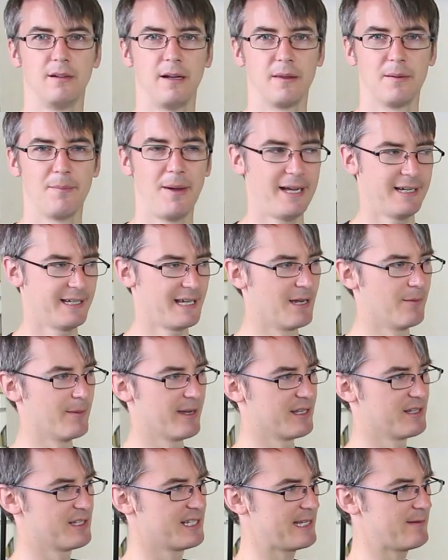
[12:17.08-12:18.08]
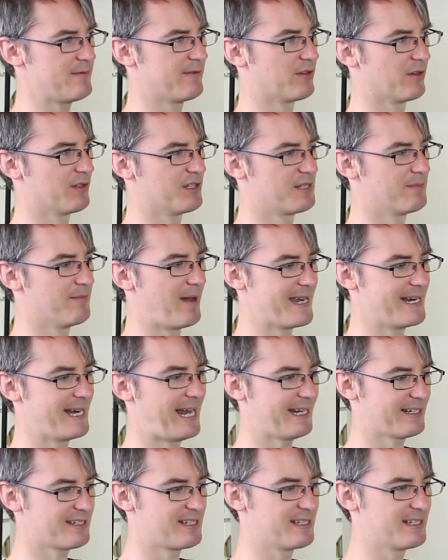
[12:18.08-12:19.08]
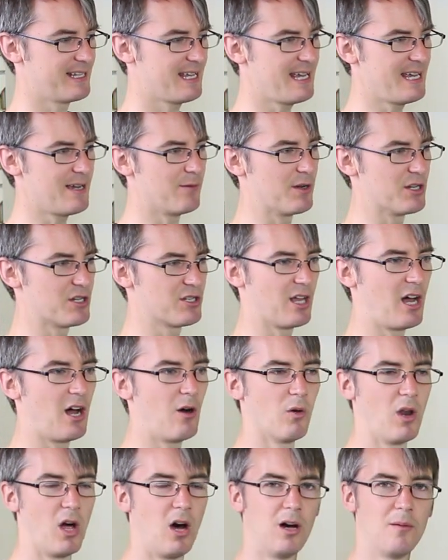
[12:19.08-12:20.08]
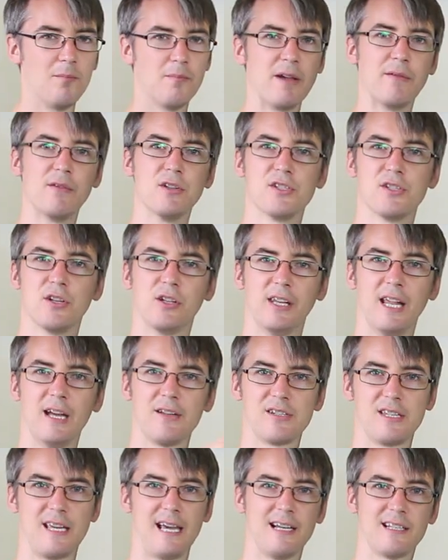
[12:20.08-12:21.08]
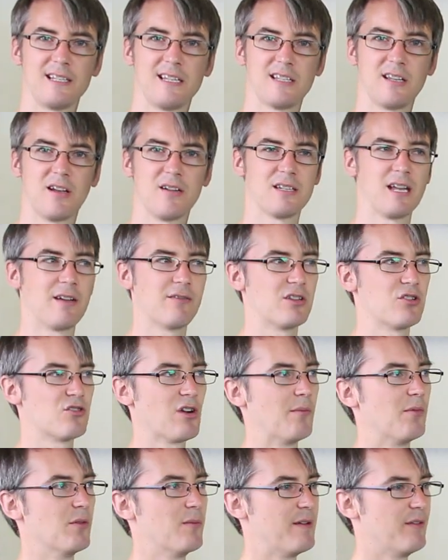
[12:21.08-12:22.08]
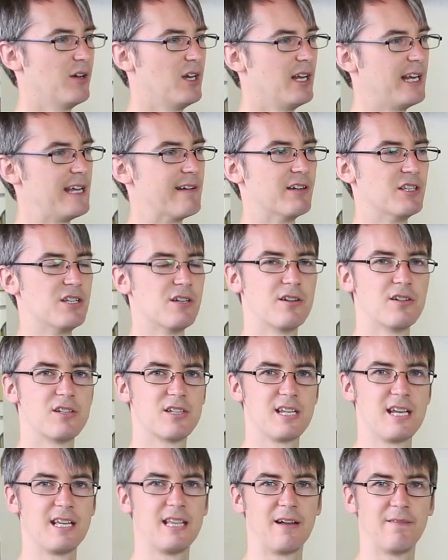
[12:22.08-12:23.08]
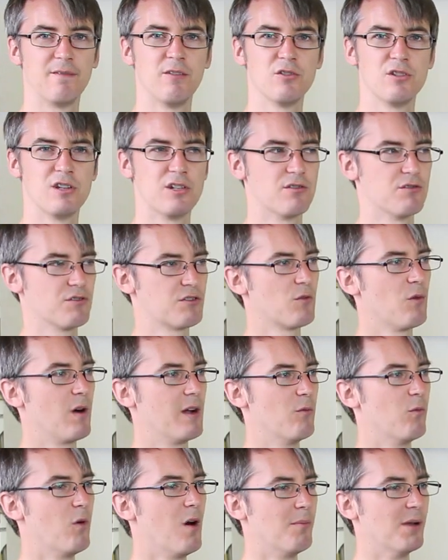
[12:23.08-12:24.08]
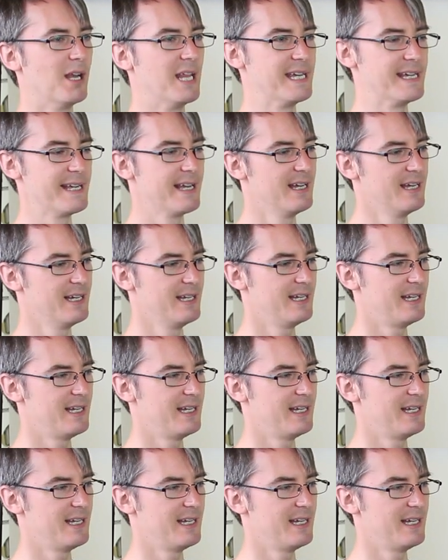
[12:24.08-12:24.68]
Around the back here, we can see we've got this main axis here, which the whole arm pivots on. That's the axis I was having trouble with earlier, and you could see in that footage it was quite wobbly.